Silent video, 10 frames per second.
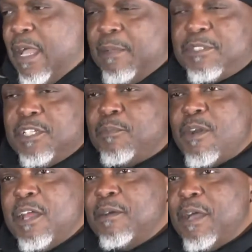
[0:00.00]
I'm still
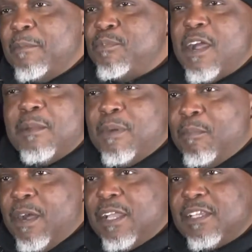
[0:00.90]
proud. I'm proud of my
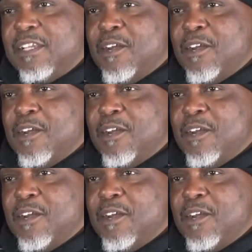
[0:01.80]
bike.